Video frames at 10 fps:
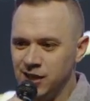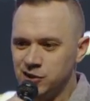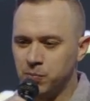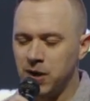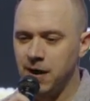
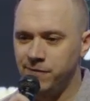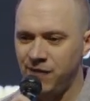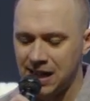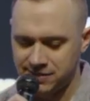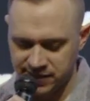to prayer and
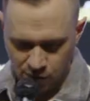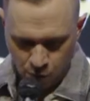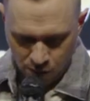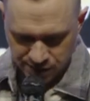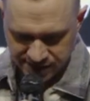fasting, the
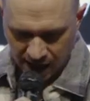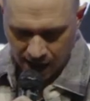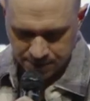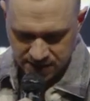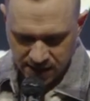war
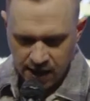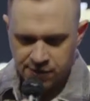stopped.